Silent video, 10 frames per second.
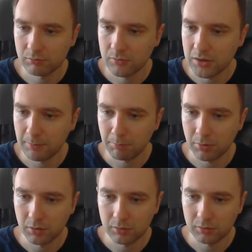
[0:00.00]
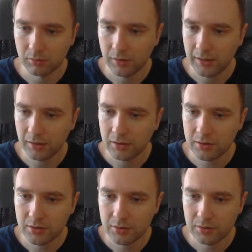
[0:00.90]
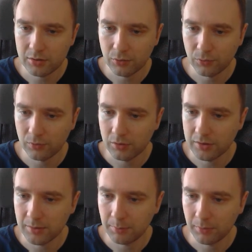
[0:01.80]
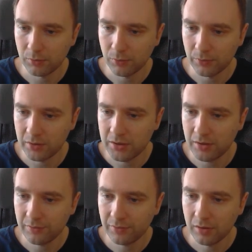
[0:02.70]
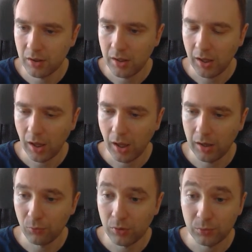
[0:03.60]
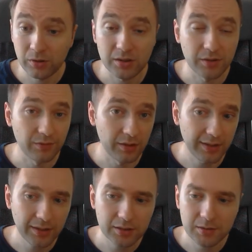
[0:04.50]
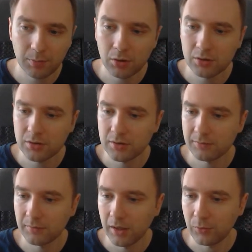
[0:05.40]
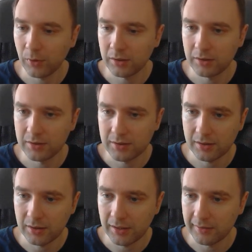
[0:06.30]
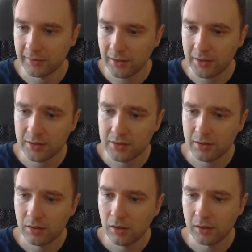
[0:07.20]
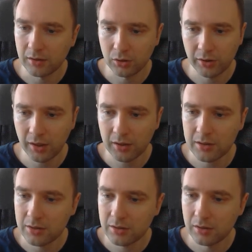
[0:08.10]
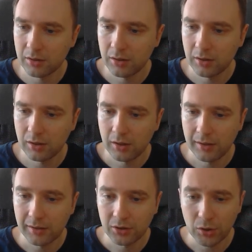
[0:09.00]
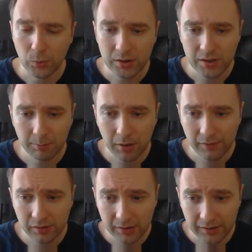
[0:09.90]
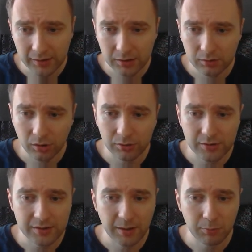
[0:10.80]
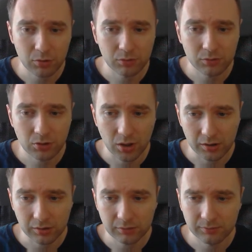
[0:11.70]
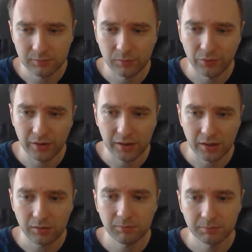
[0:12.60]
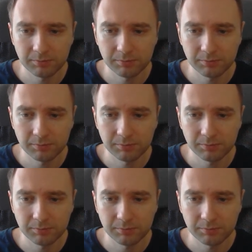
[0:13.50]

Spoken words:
simple handlers, so simple when we receive a link response, and what this client does, connects, it requests a private link on this demo channel with the key.